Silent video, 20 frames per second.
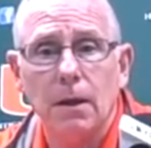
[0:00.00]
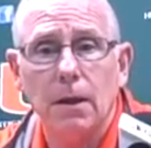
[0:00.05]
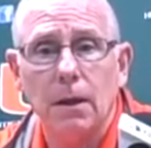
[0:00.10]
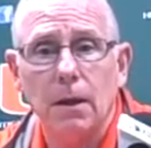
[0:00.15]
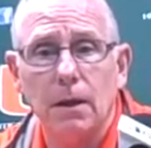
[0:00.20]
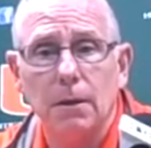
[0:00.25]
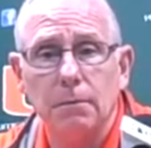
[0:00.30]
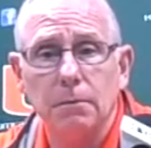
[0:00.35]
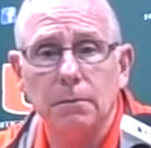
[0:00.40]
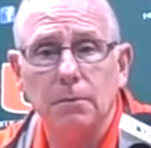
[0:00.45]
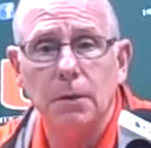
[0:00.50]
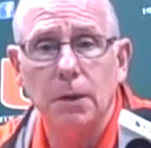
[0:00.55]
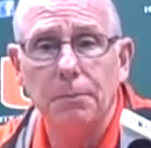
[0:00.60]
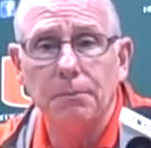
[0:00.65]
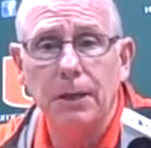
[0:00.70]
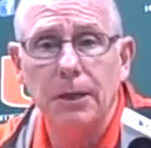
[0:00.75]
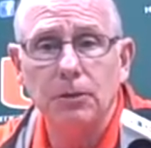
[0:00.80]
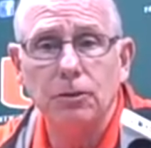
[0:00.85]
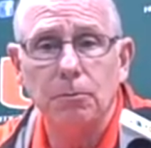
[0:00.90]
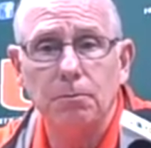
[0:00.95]
Uh, but
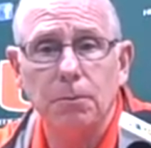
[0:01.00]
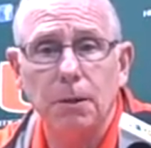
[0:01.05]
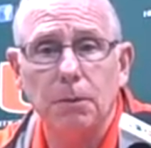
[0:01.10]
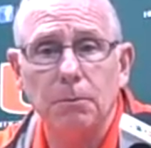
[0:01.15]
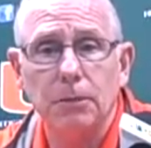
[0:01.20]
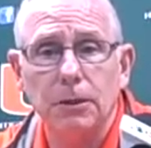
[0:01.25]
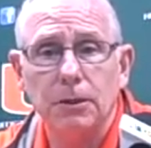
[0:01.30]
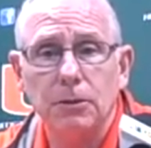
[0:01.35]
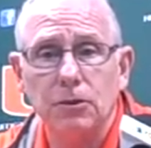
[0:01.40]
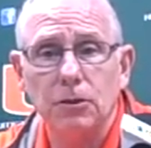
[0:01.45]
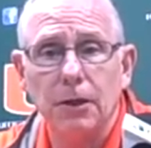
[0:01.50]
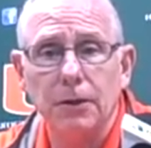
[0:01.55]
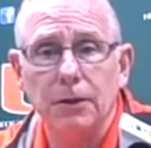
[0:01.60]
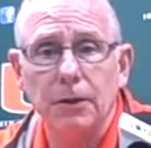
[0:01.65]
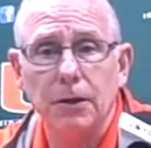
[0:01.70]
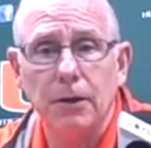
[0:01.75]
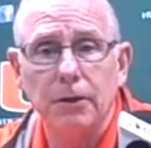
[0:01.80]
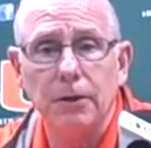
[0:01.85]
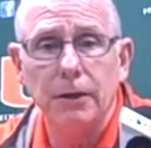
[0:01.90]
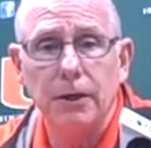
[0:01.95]
Mason Plumlee and Seth
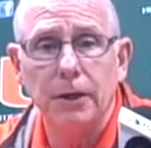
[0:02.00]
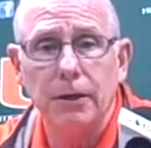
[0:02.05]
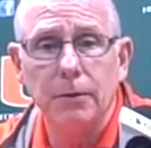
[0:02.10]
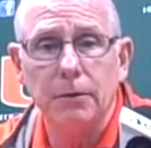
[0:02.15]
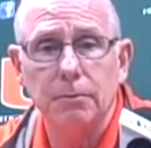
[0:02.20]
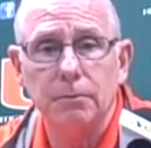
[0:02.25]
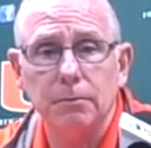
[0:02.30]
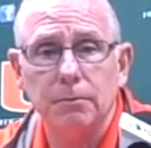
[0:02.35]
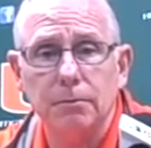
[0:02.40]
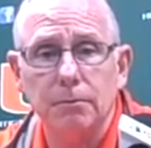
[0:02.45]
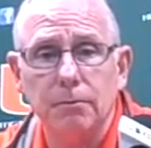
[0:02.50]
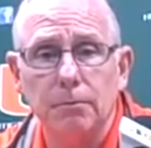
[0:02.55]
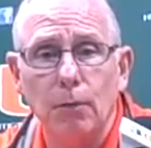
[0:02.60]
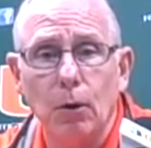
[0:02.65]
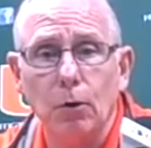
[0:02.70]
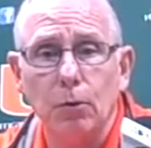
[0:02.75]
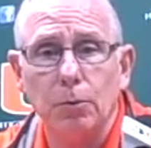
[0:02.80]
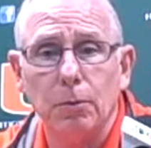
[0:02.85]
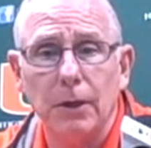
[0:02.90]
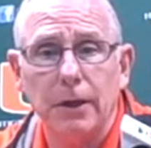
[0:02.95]
Curry are
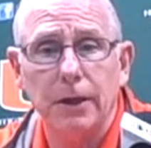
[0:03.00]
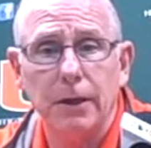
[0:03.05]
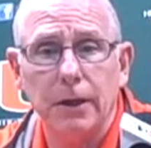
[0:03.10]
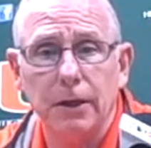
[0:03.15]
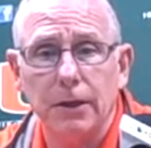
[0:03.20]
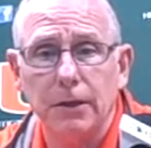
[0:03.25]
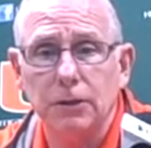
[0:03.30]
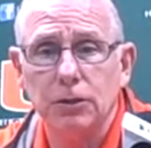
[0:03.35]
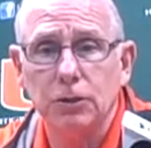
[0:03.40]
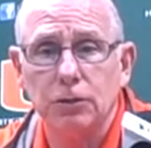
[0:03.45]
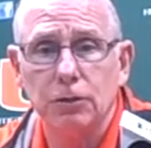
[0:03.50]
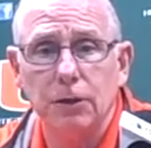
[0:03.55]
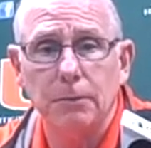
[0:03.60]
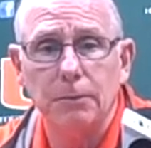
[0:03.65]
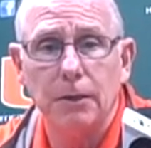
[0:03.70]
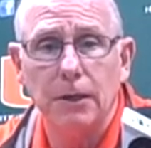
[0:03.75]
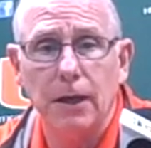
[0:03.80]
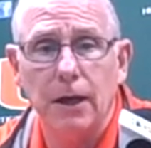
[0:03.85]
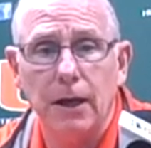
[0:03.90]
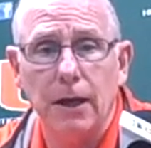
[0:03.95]
both playing at an
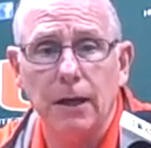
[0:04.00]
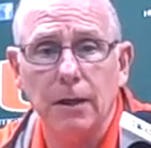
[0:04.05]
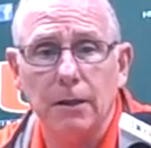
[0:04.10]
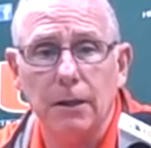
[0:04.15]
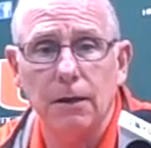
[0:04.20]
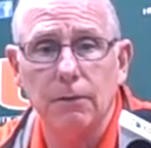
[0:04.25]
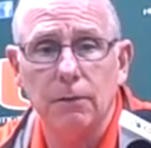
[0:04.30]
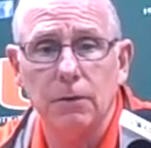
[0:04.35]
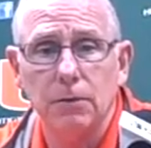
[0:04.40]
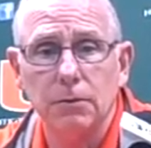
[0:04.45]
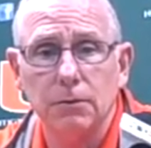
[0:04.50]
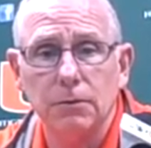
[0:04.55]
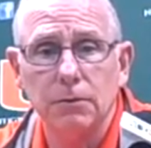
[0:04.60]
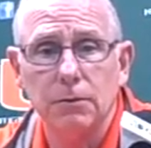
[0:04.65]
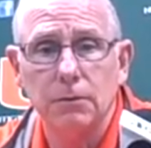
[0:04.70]
extremely high level.